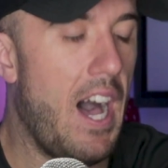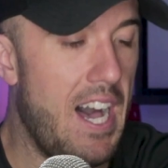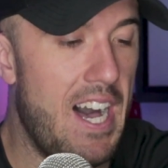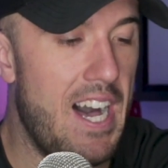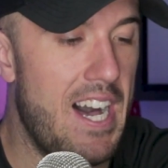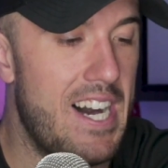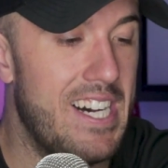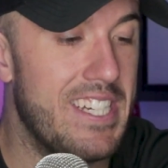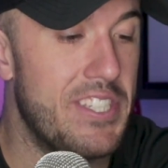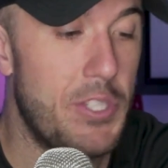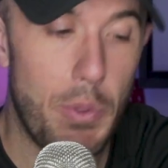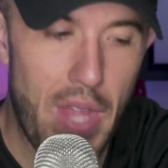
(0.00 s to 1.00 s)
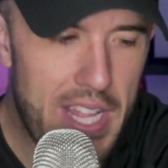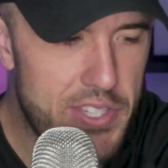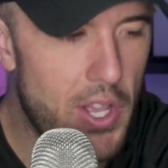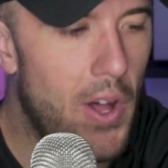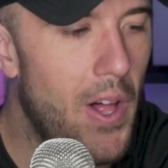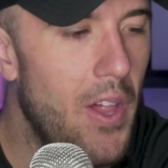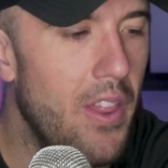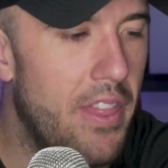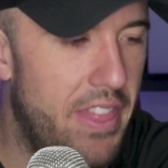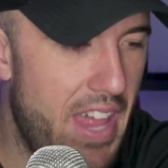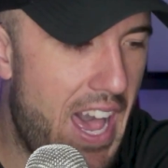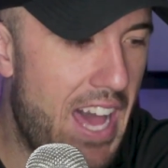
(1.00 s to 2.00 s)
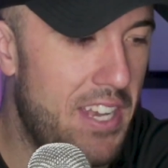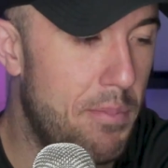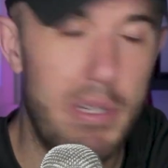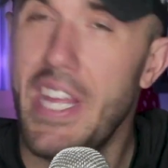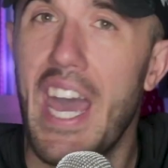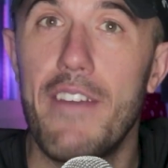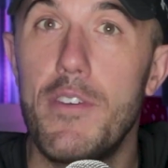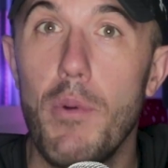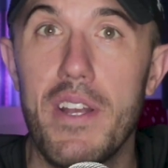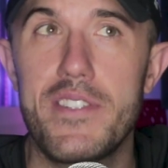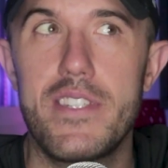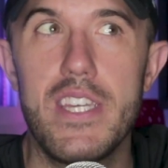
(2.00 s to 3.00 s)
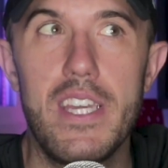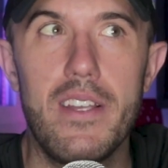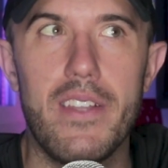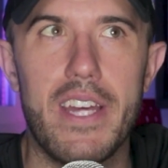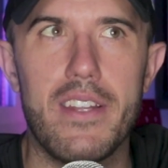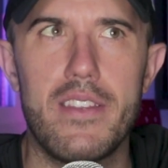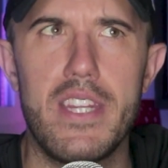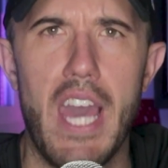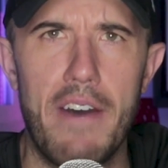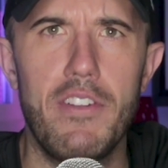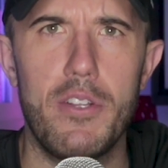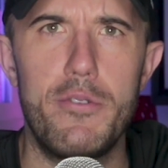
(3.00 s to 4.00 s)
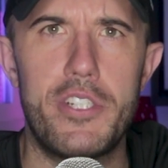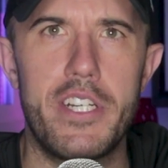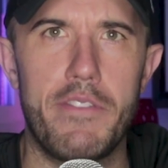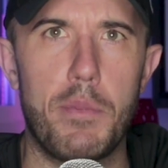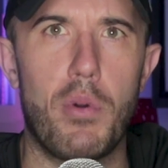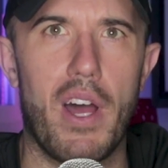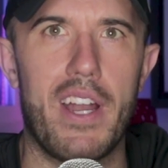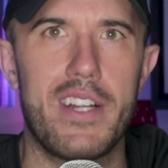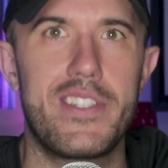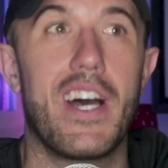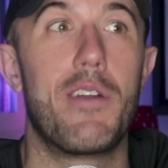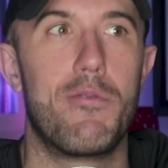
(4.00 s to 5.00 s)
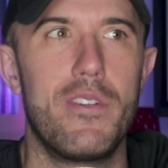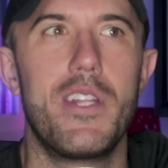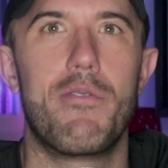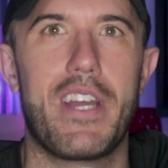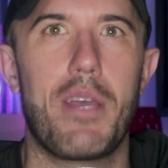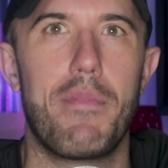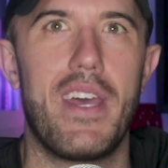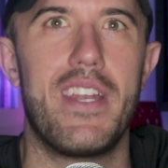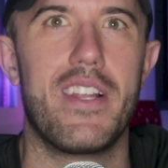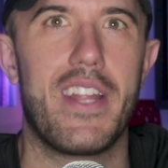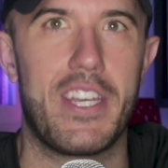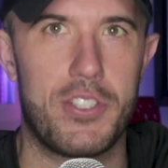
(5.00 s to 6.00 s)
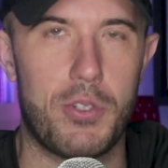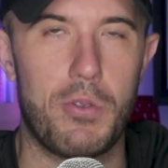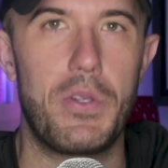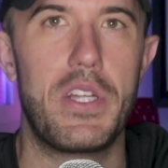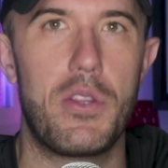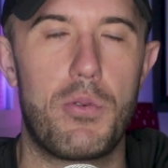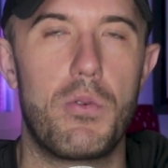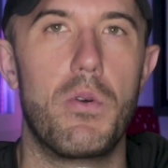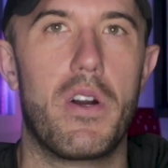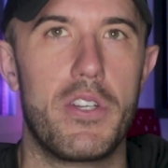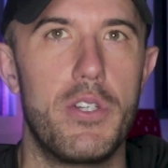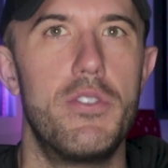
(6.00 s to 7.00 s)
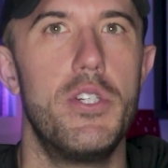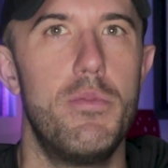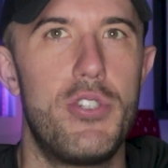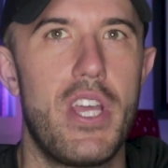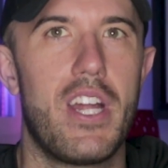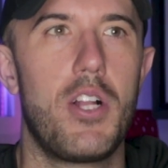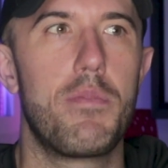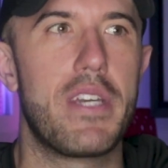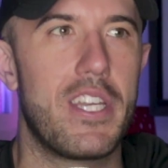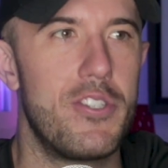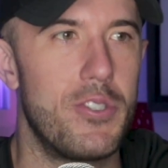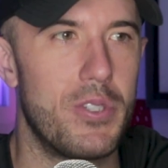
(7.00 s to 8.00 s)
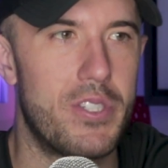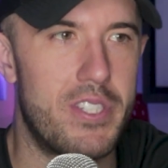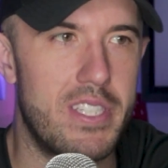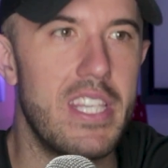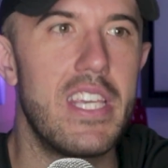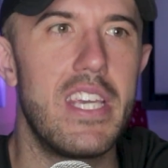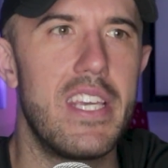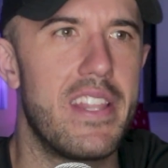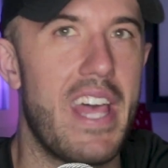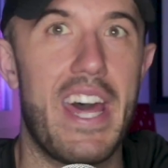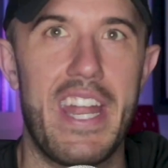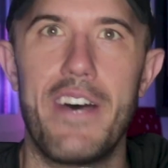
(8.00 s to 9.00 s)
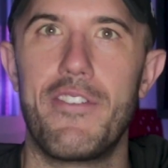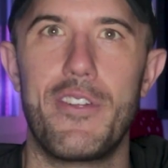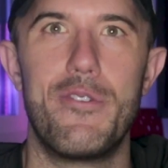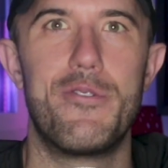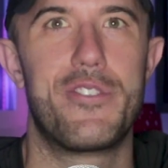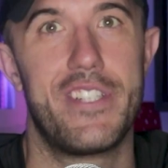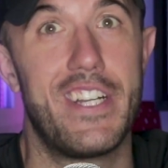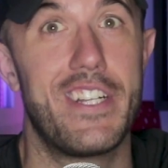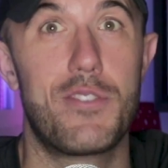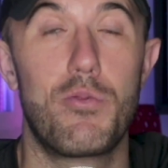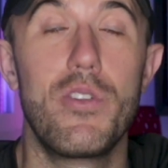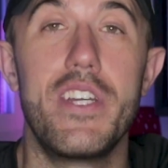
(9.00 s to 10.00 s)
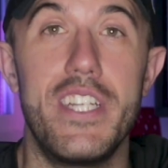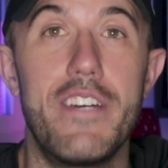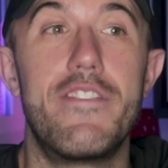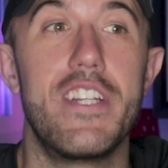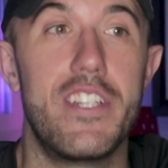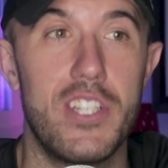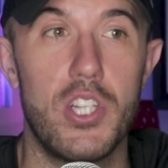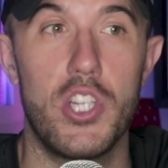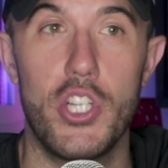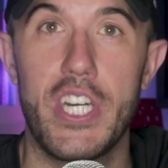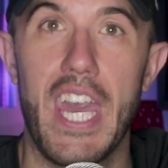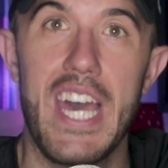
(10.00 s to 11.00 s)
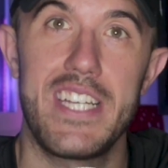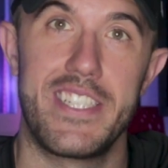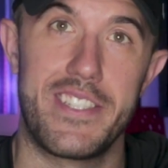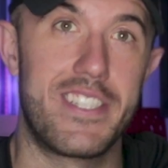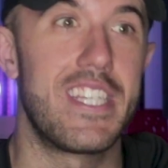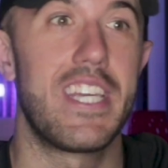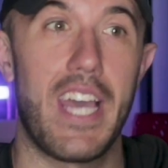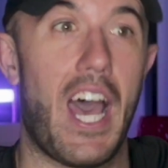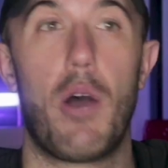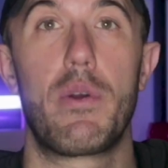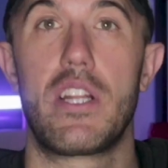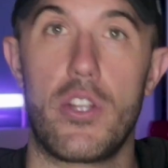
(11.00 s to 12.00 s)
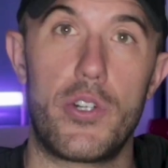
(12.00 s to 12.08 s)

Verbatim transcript: So that's all that. But yeah, if you want to see like the evolution of a product, I really recommend like scrolling through our YouTube channel because you'll see that evolution. And it's really nifty to look at to see how we